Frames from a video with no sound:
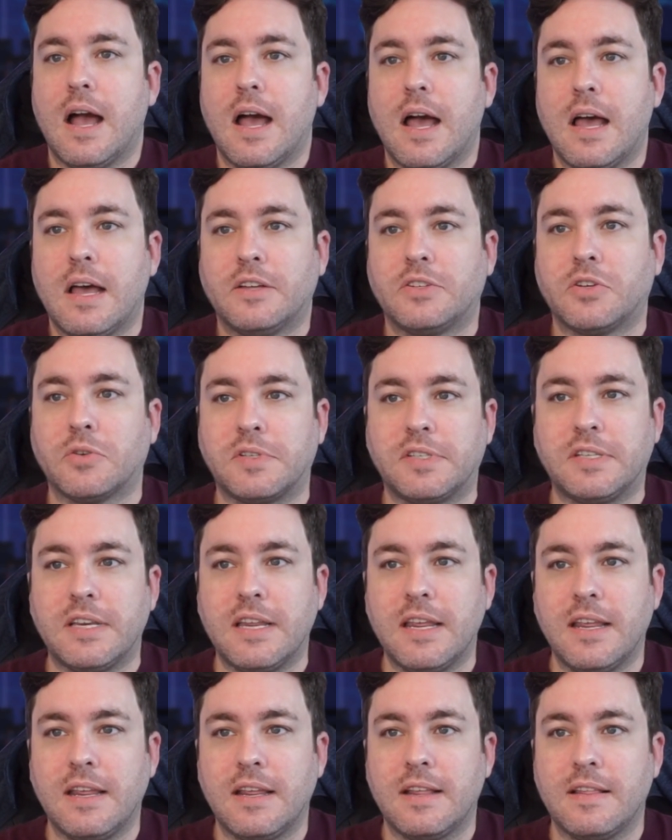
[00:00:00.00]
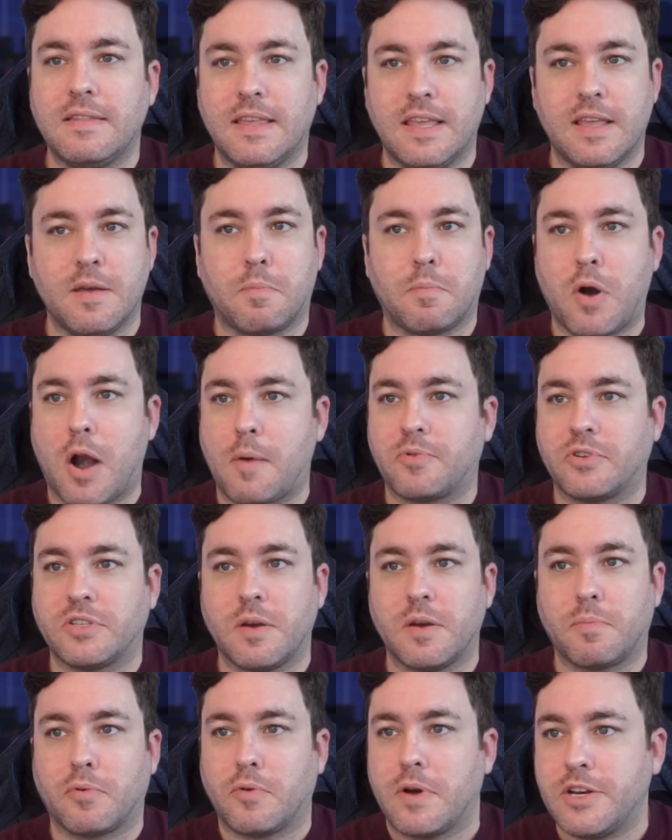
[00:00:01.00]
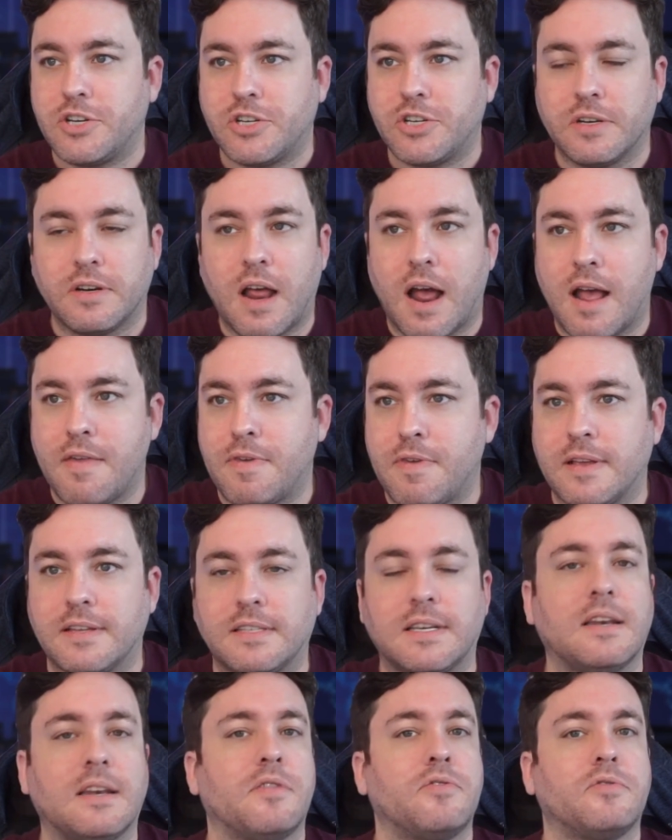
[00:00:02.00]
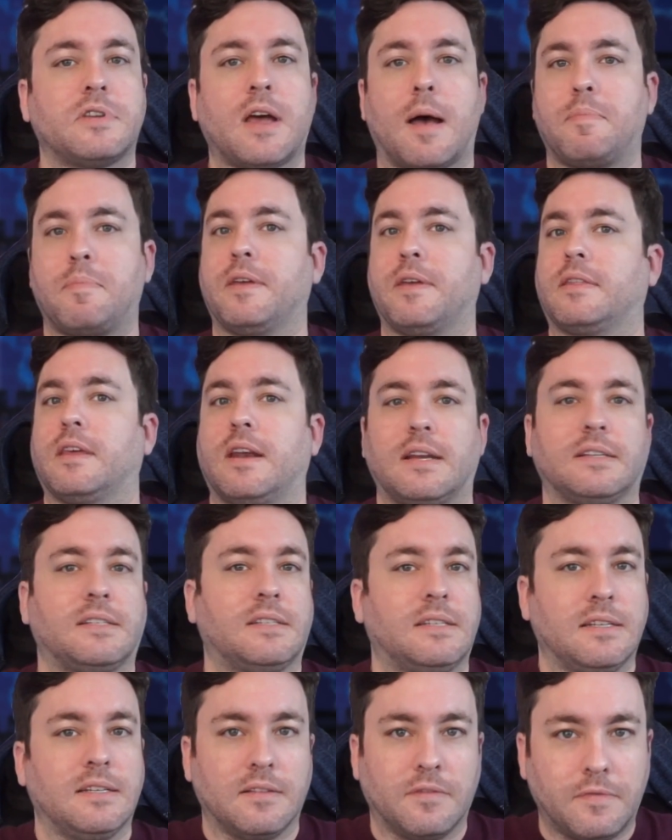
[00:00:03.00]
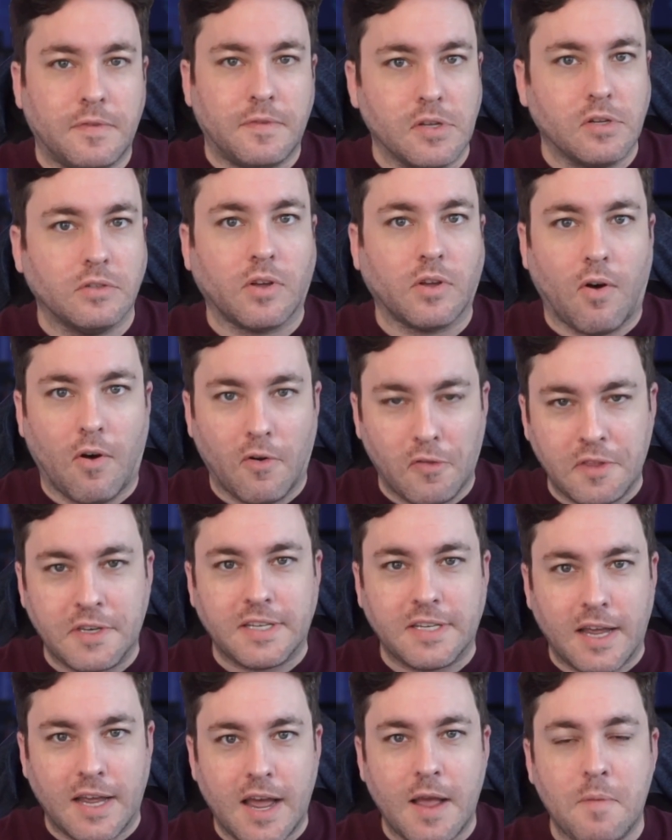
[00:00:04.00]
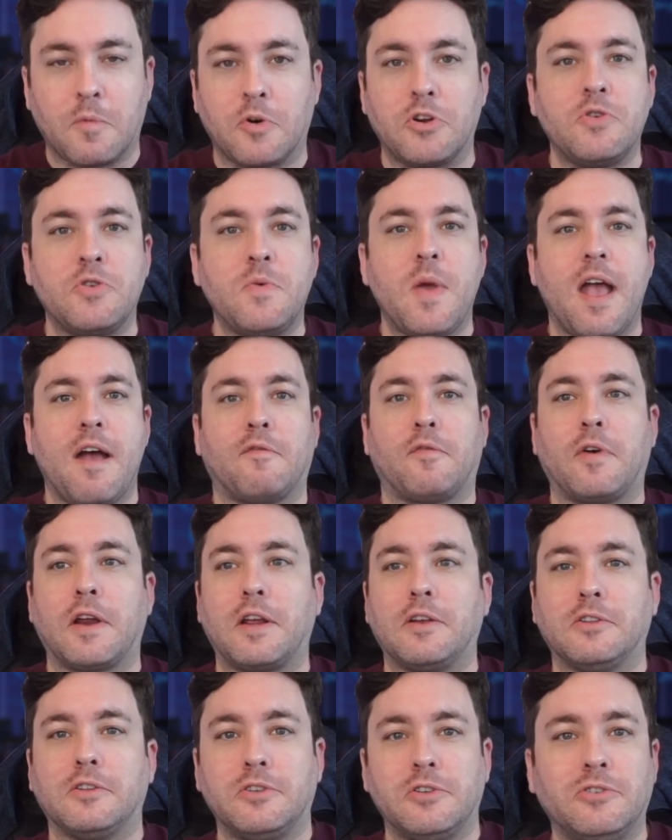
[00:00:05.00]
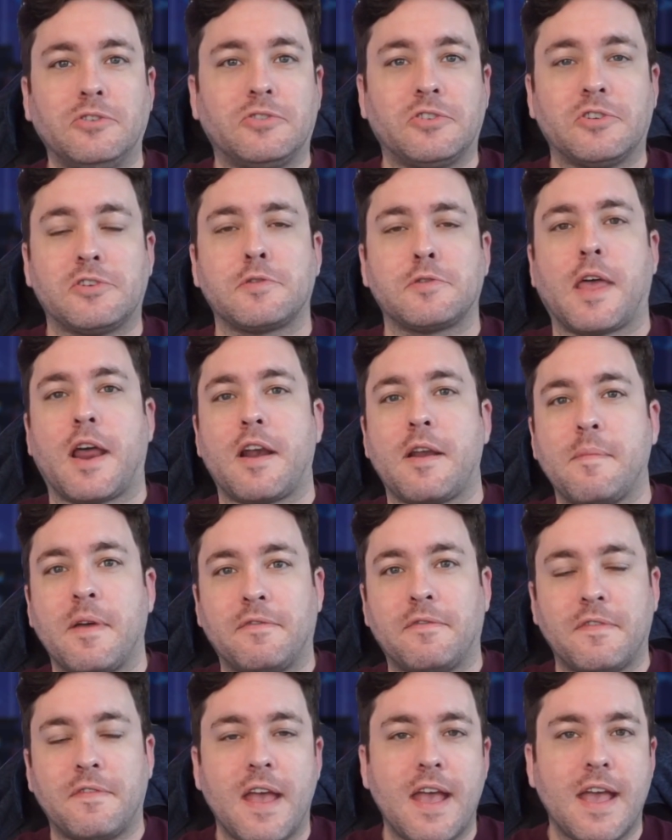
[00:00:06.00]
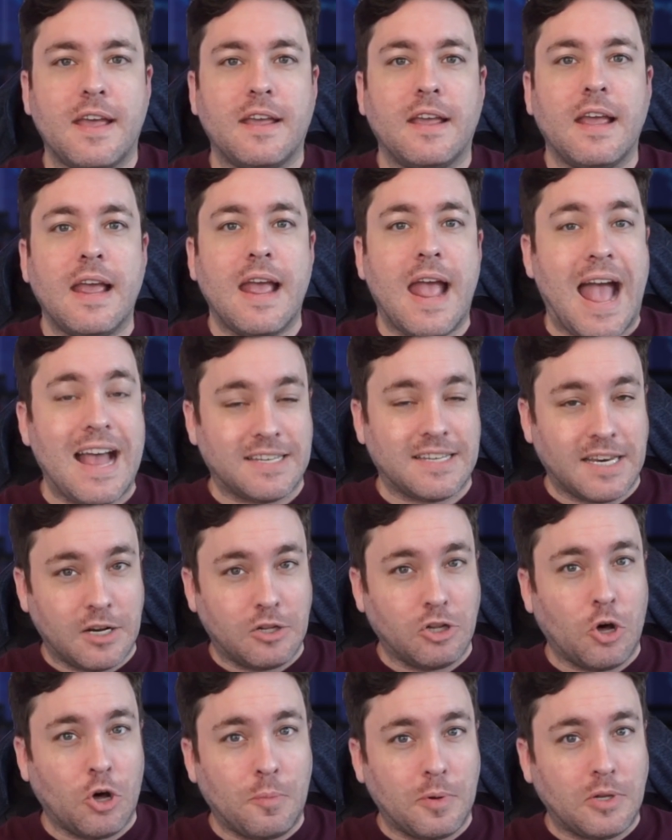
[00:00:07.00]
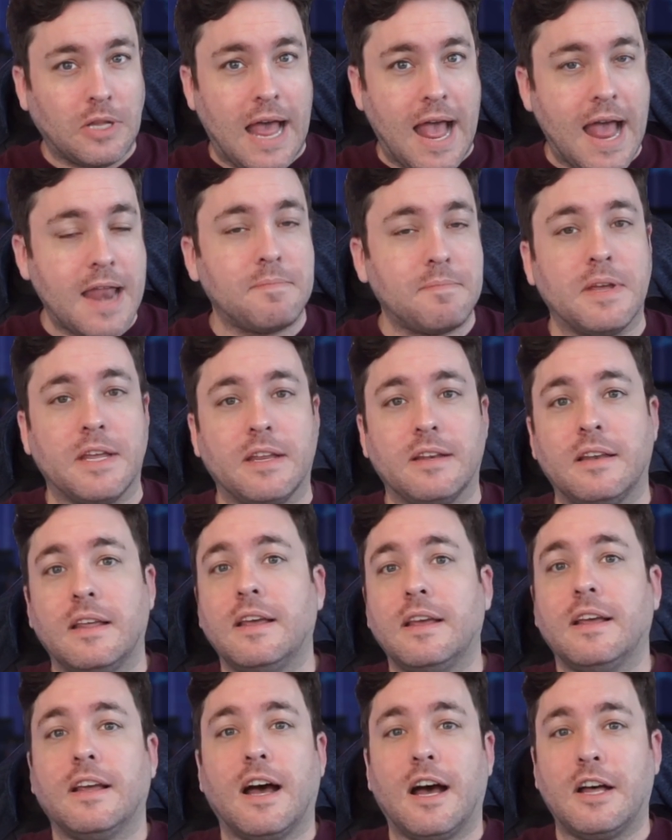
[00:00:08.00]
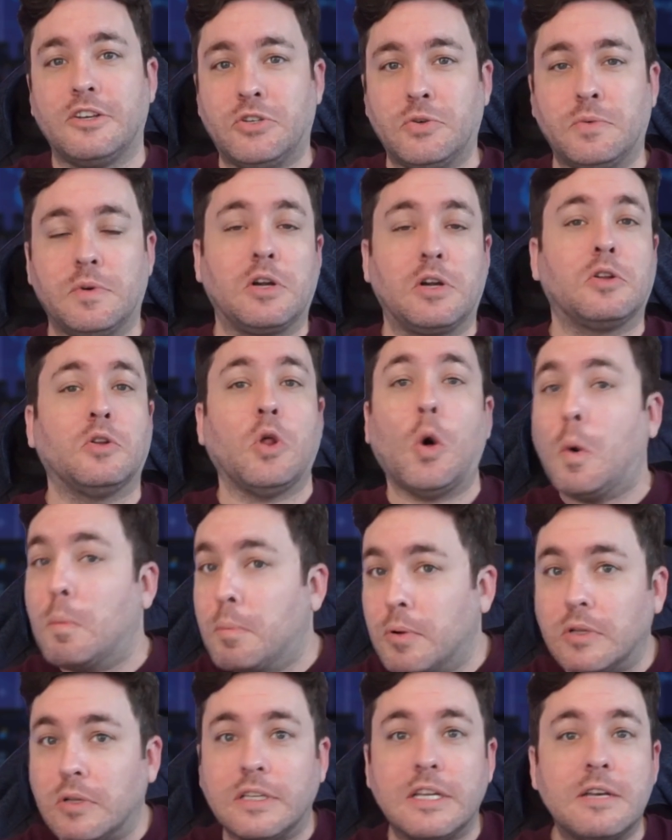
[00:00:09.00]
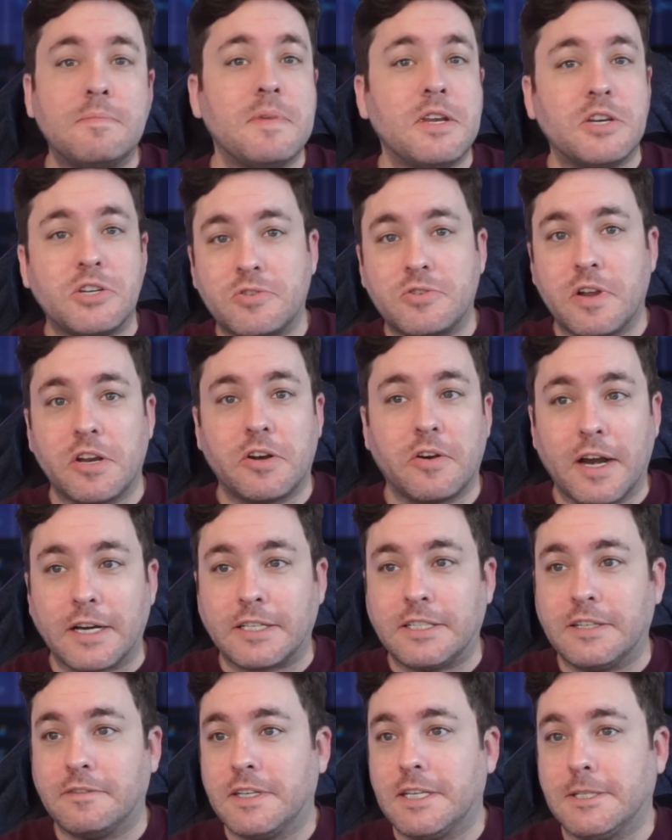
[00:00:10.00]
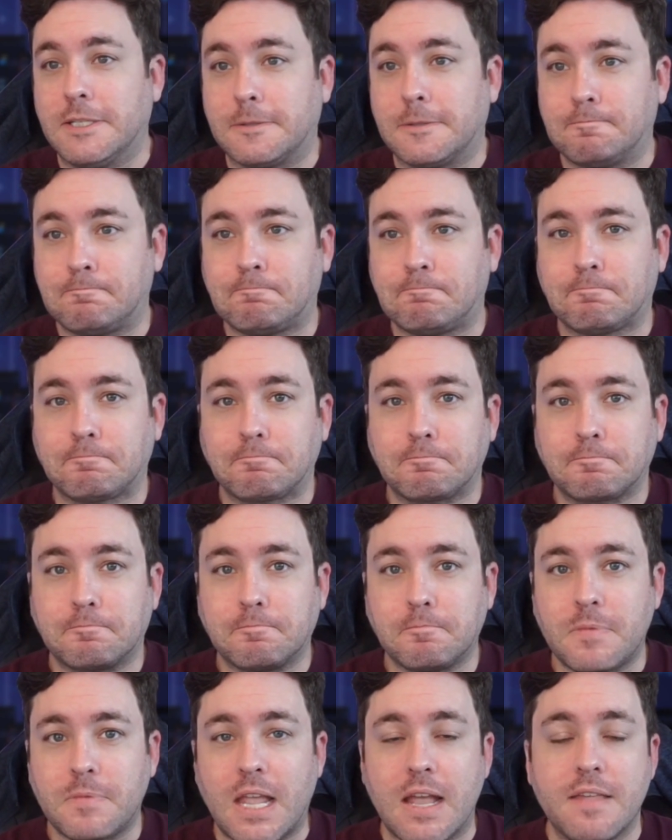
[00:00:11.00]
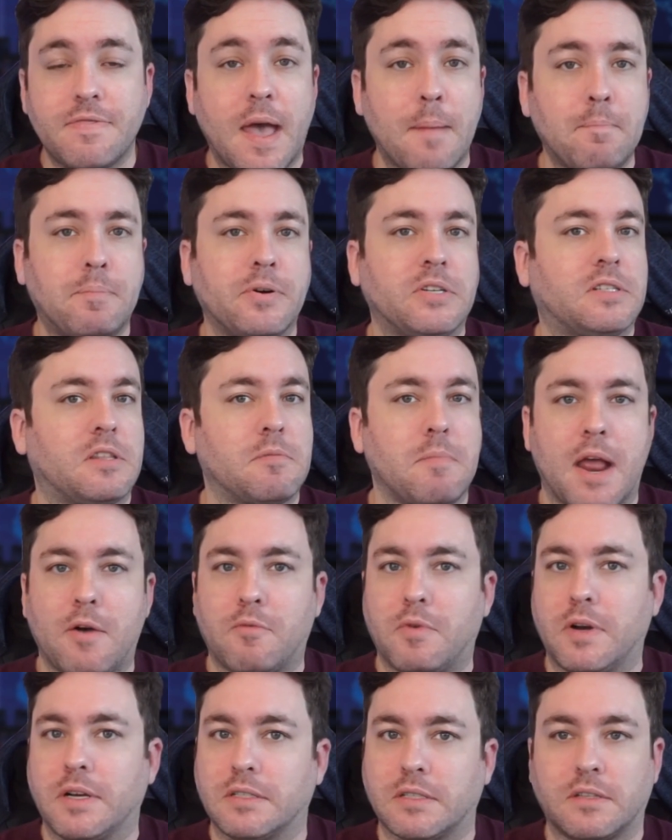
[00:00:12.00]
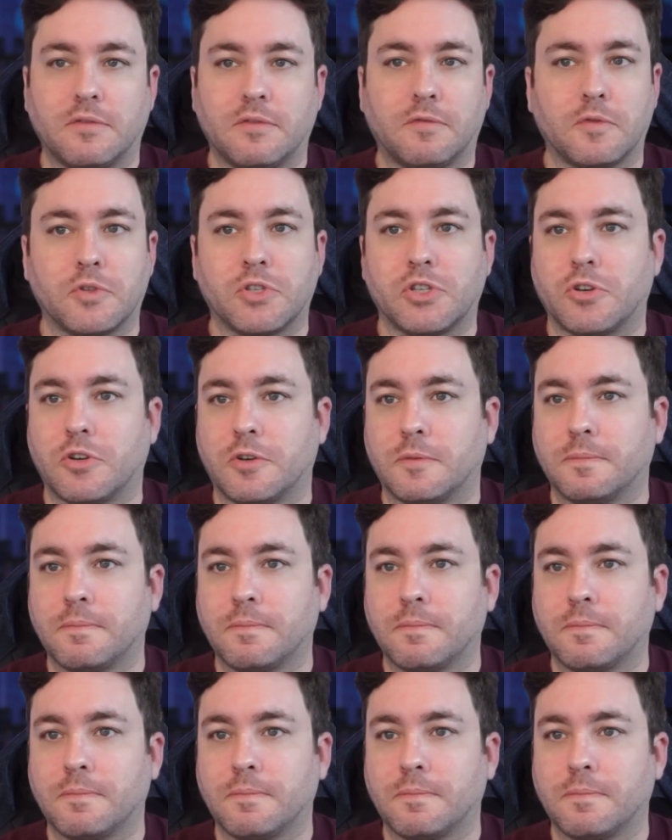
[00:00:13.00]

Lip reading: So seeing the improper separation, I think, is another top thing that I see in the field all the time, where you have regular users without MFA as a global admin doing global administrator activities. That puts them at risk for sure.